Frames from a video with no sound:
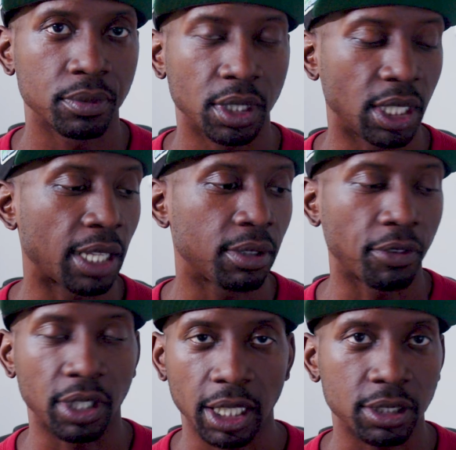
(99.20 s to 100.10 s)
He'd have
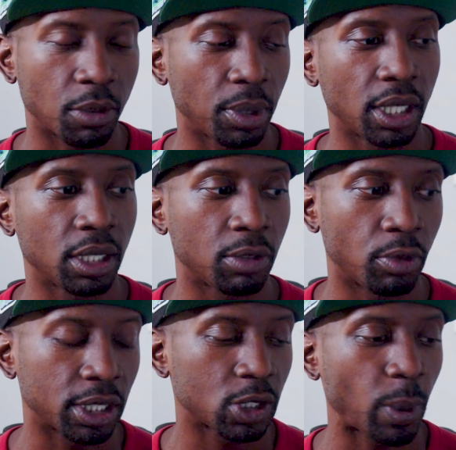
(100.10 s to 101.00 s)
different guests come in. He'd
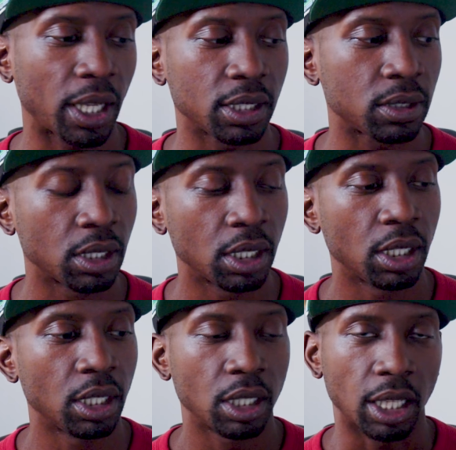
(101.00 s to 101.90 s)
rent the space.
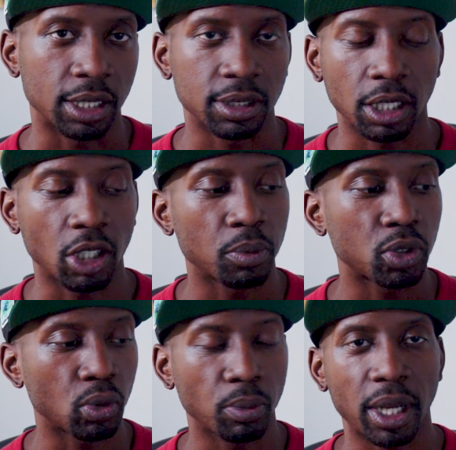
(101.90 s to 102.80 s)
I set up,
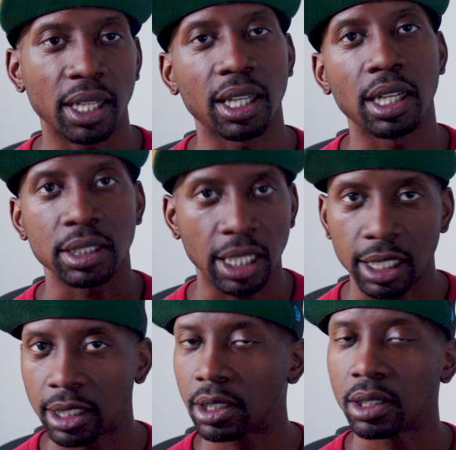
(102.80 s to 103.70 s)
shoot the podcast,
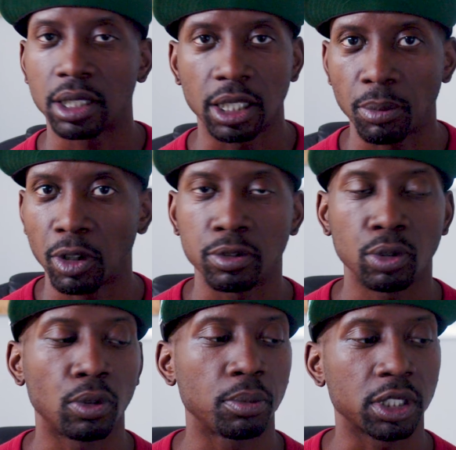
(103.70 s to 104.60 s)
edit it, get them over
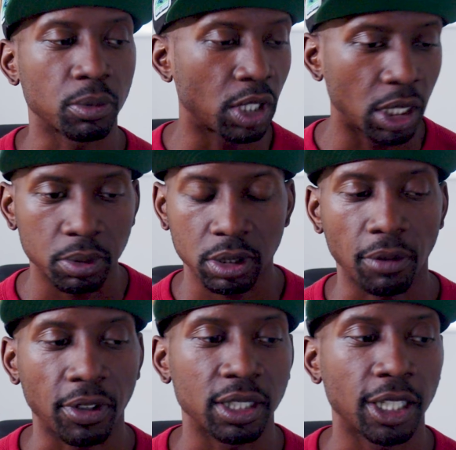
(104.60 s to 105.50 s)
to him, get some clips,
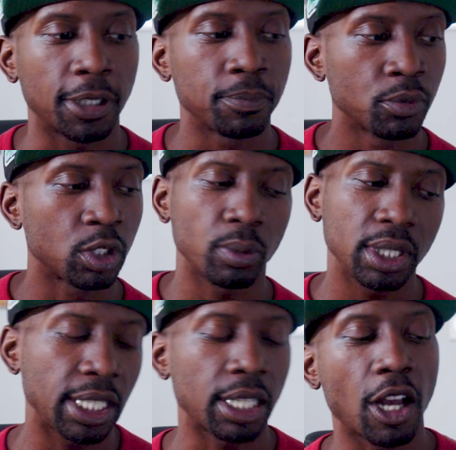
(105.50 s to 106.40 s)
stuff like that. So we
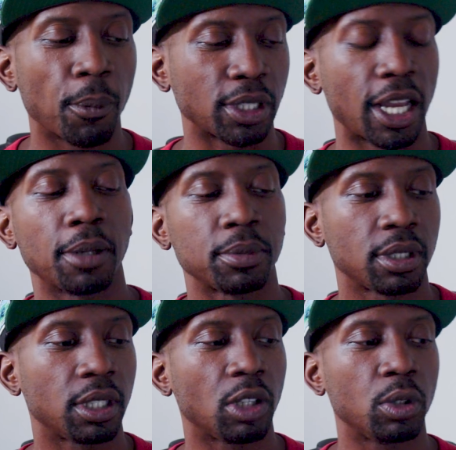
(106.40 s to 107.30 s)
did that a couple times.
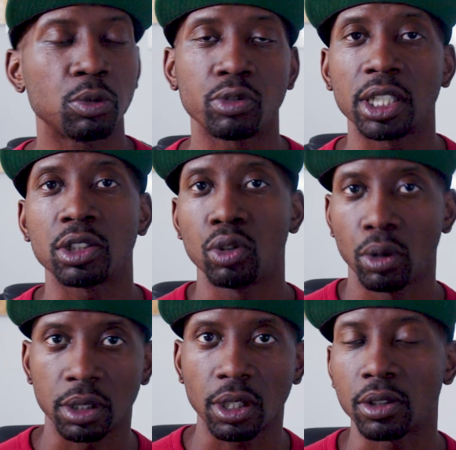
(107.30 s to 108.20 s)
And then we was ready to
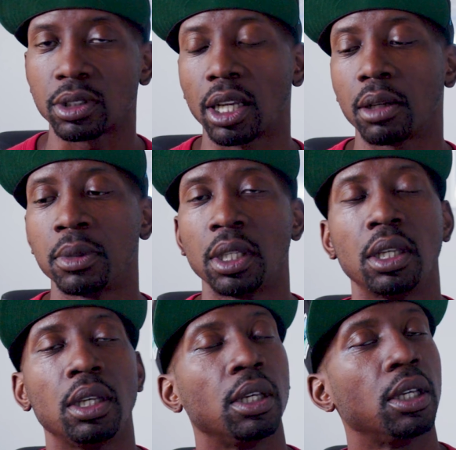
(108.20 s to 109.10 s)
do it a third time.
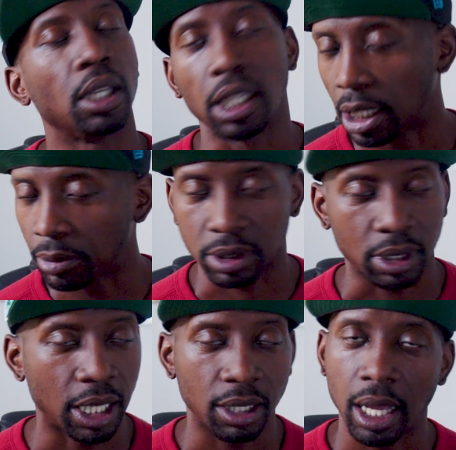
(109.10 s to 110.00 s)
And I was
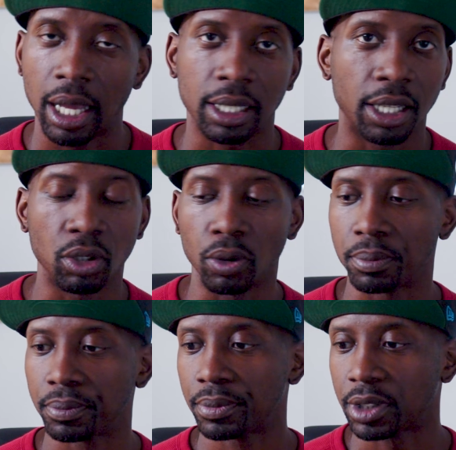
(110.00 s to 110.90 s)
like, ah, I can't do it.
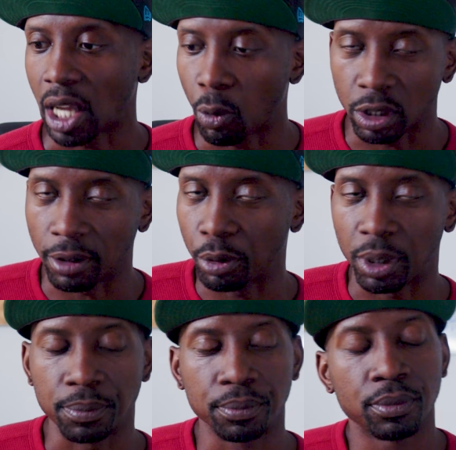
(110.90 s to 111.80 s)
It's not worth it for me.